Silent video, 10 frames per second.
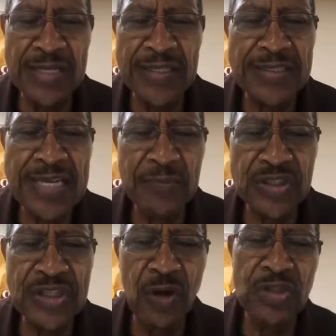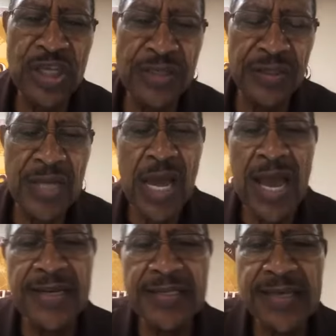the demons saw Jesus,
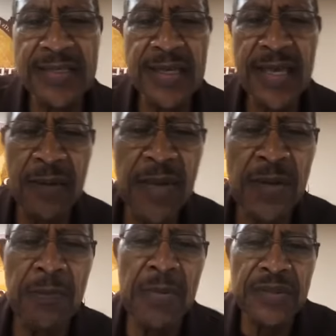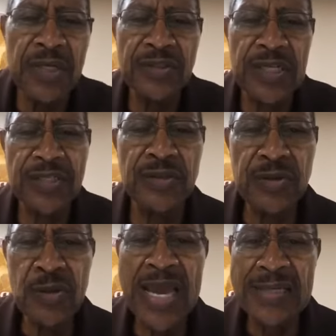and they said to him, said,
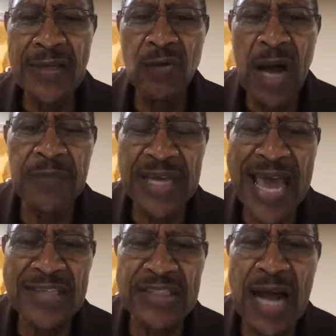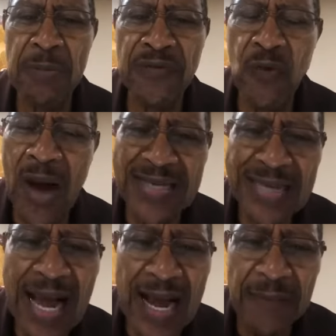"You can't. Don't come to cast it out before our
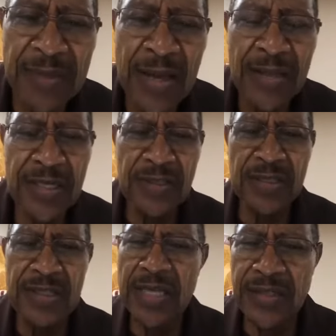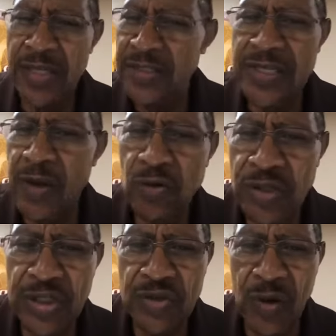time. Said, don't
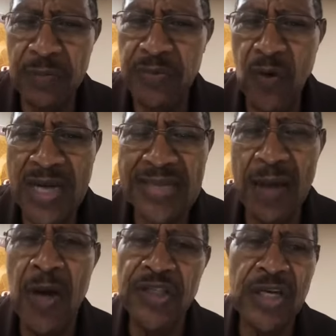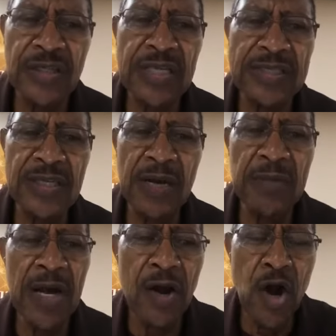destroy it before our time." Jesus said to them,
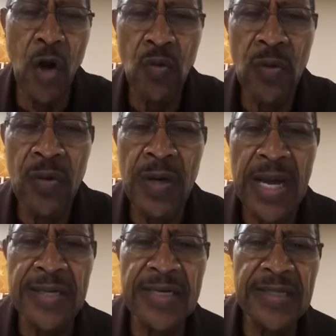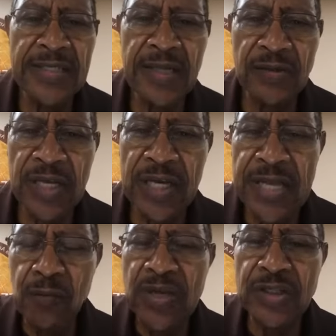"Go." And
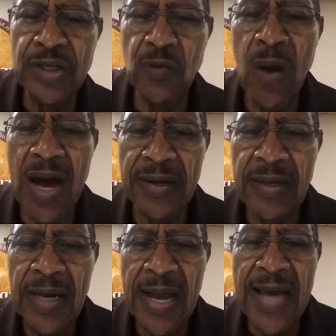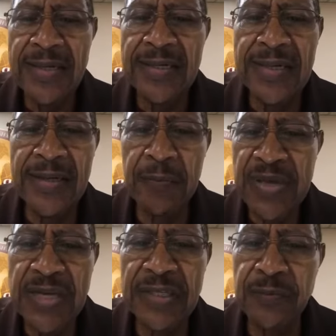they went into the water, and the
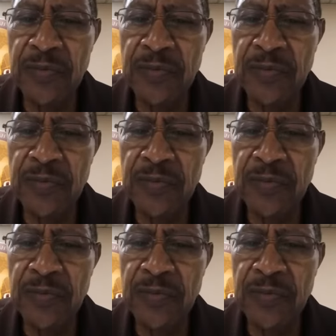pigs